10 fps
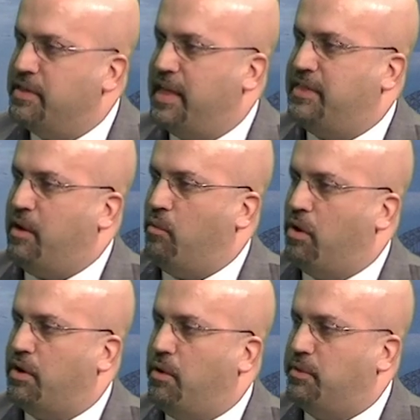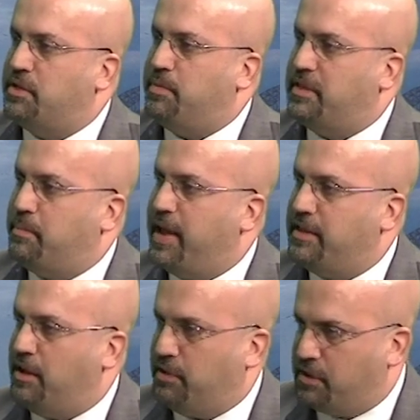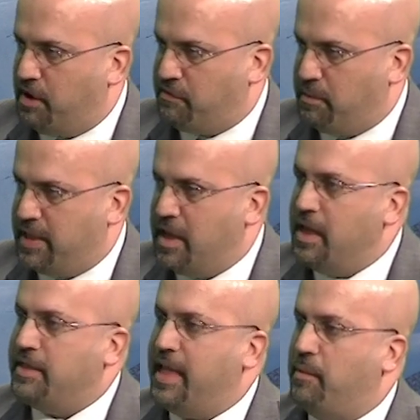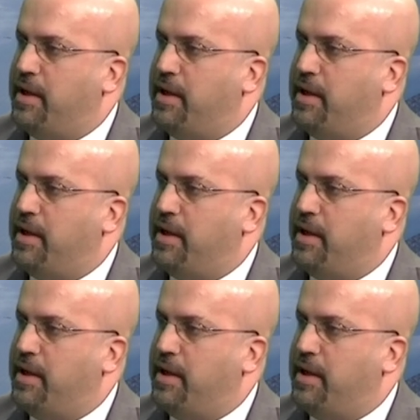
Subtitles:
that they weren't going to be dependent on a government. Now we